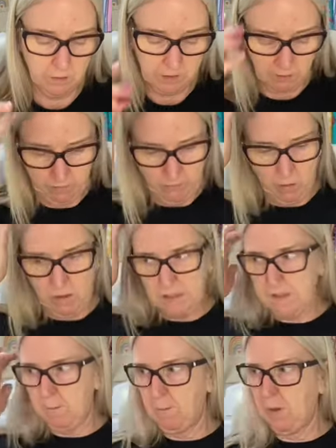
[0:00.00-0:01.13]
So for
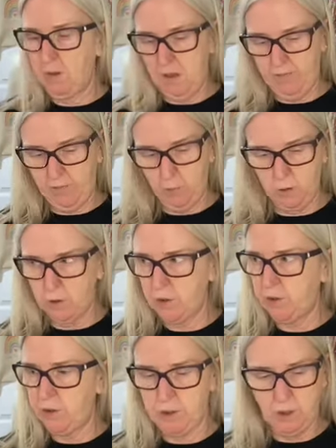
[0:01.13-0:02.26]
example, if I wanted
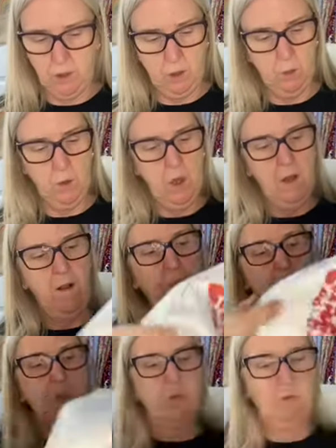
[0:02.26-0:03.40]
to do
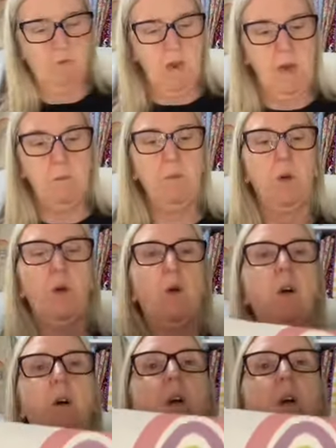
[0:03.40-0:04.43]
this rainbow